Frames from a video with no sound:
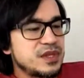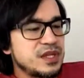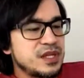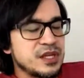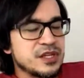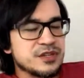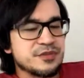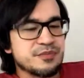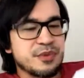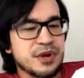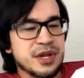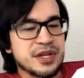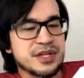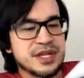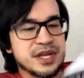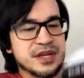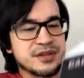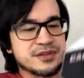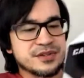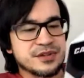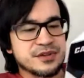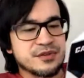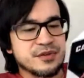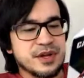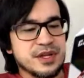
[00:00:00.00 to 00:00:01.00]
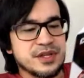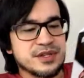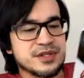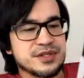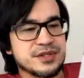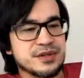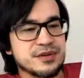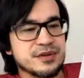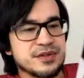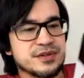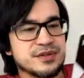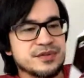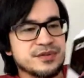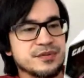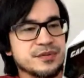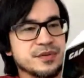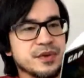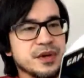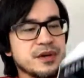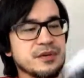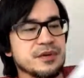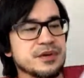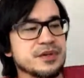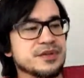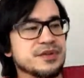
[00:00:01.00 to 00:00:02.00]
his breakdowns are great. So it's
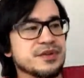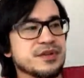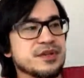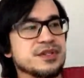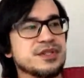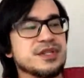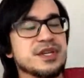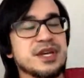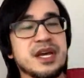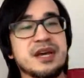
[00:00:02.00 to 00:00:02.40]
always good to